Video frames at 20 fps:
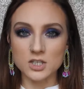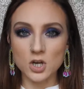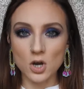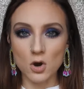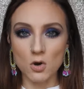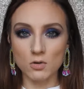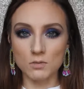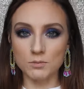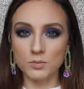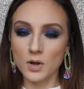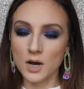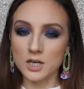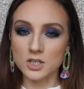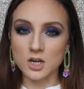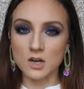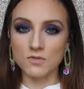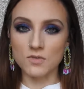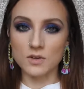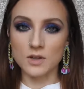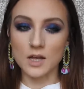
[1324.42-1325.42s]
tone blush,
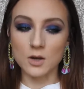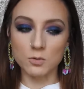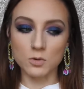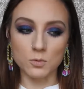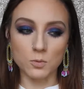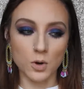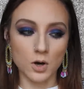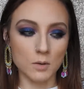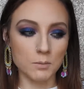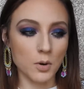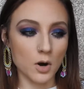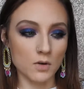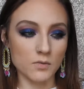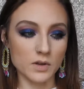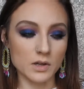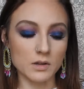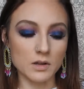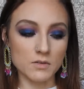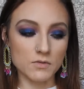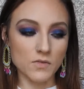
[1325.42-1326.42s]
I feel like would work
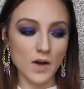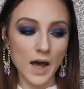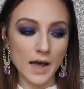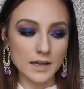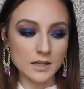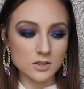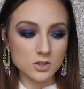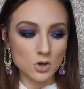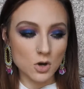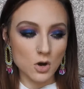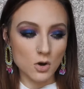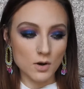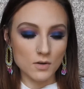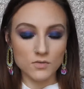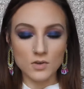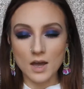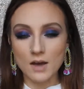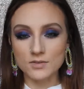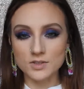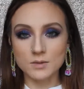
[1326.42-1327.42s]
perfectly fine. So if
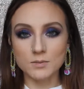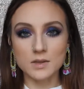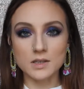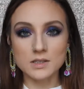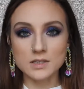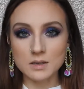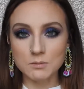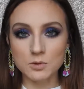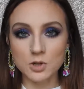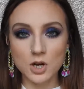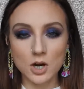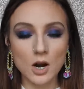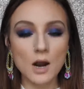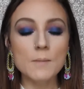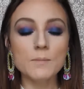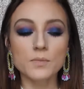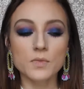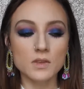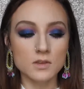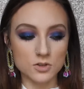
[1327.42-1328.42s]
you have something similar,
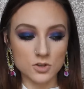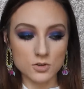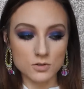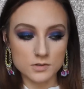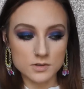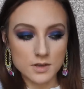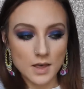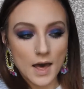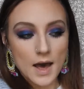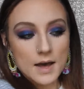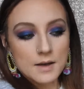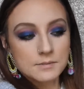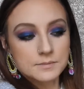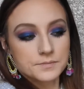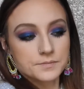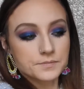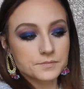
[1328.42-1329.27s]
use that.